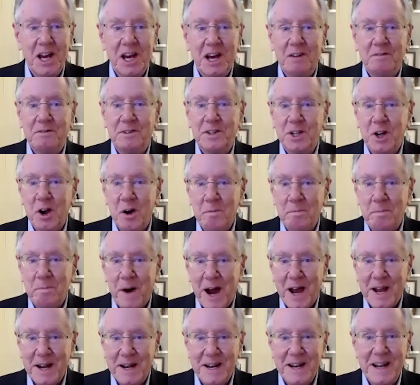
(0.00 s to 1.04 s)
of Joe
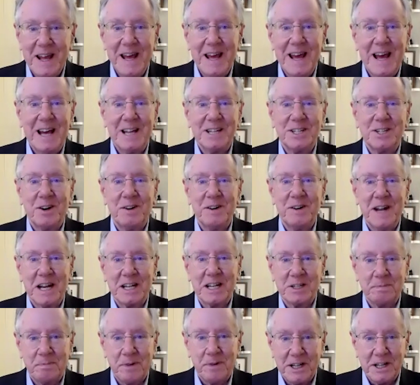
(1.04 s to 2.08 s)
Biden as our
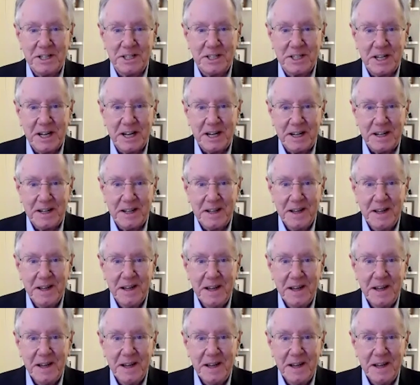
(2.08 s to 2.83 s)
next president.